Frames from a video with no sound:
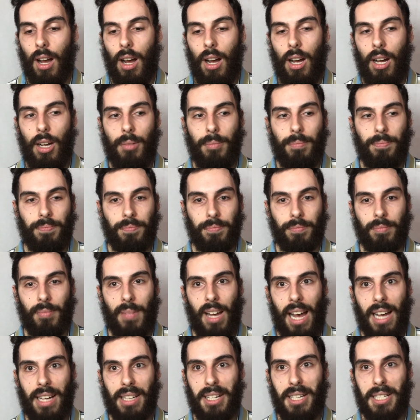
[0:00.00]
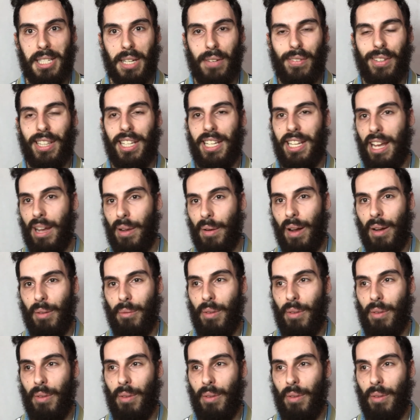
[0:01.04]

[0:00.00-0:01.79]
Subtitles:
And considering the year